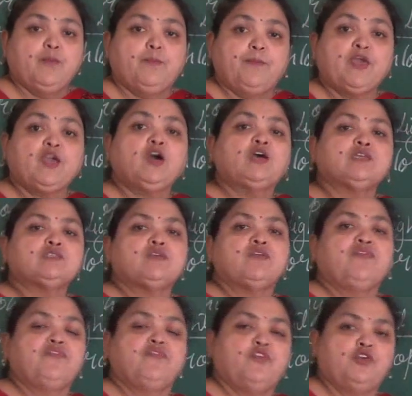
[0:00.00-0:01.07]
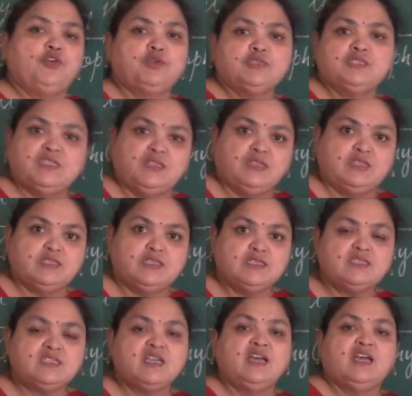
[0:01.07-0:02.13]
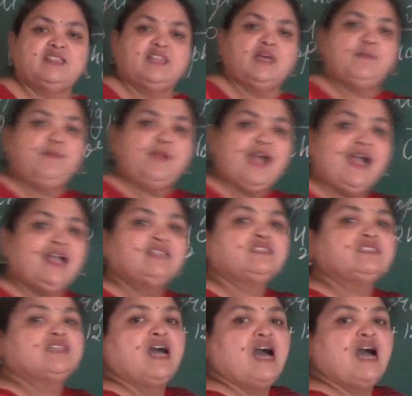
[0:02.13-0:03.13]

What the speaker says: Because of photosynthesis, the plants